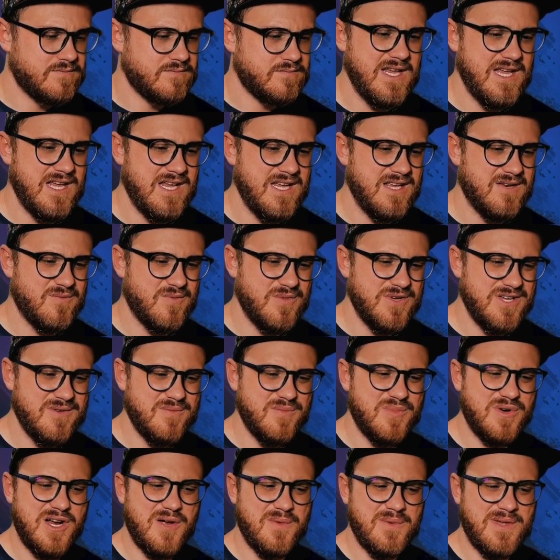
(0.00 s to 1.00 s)
And we can
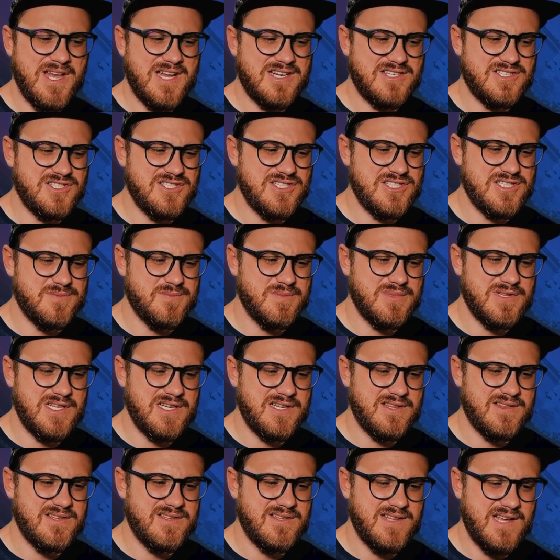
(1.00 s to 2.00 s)
probably actually just
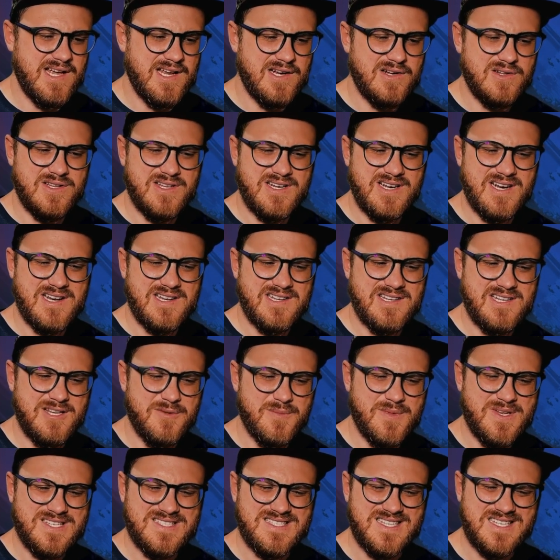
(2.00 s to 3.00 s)
pluck the title and ID
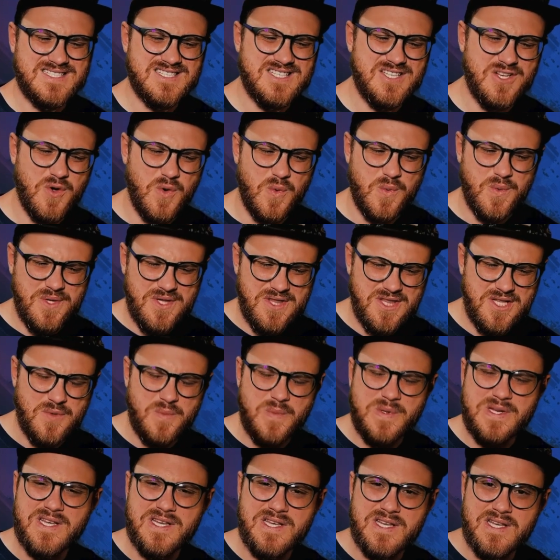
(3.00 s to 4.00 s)
because that's the only thing
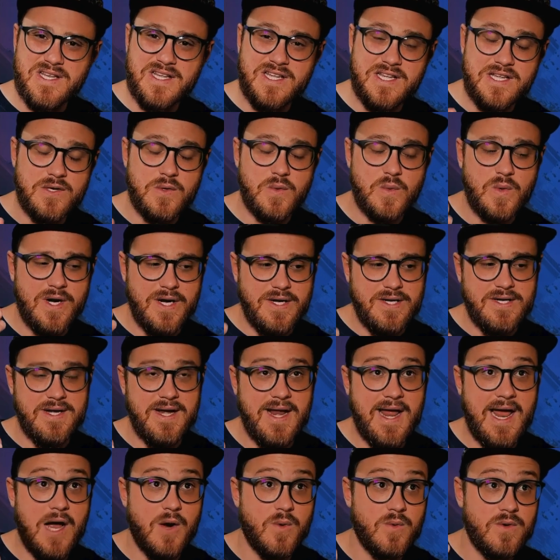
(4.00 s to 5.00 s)
we need right now.